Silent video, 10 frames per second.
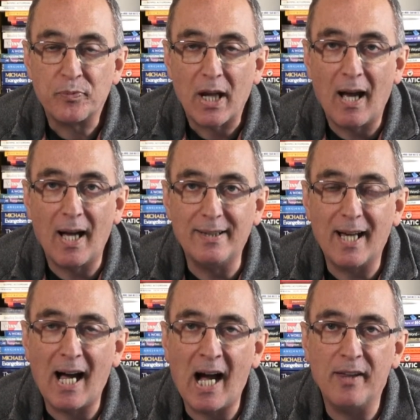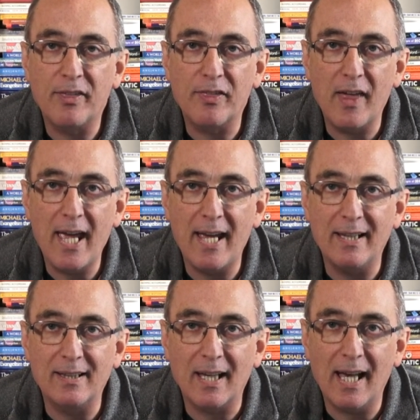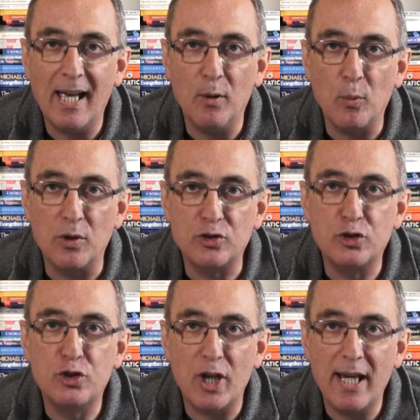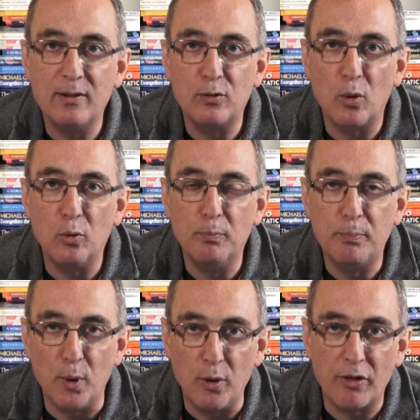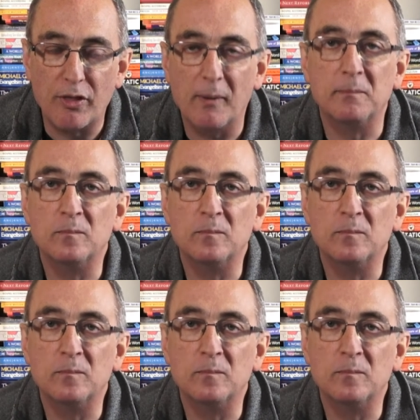And I think it was General Booth